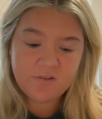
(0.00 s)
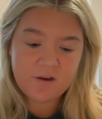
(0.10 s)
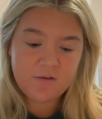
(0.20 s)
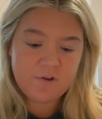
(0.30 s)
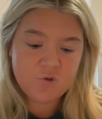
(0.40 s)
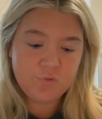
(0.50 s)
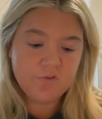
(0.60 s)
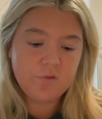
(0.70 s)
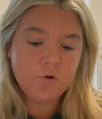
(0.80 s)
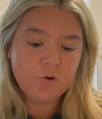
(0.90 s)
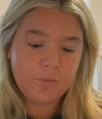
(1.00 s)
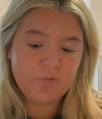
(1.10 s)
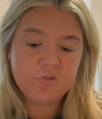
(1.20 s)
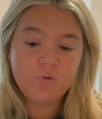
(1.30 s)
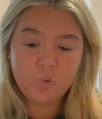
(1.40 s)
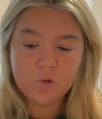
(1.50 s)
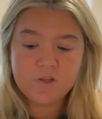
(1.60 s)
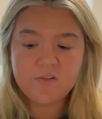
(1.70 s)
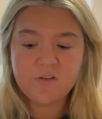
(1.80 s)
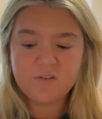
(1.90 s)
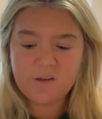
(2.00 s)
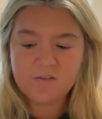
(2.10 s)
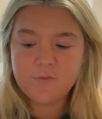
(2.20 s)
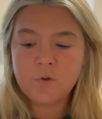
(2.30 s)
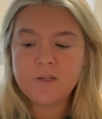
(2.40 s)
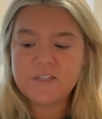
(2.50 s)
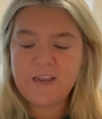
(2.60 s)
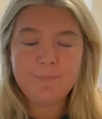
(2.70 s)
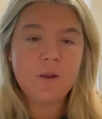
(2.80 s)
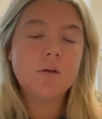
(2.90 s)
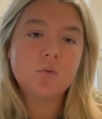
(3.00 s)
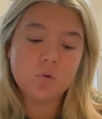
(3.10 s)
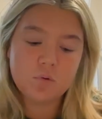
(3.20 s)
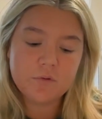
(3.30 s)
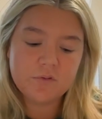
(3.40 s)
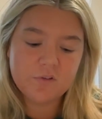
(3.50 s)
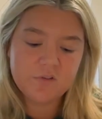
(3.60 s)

to individuals or groups toward the successful attainment of goals.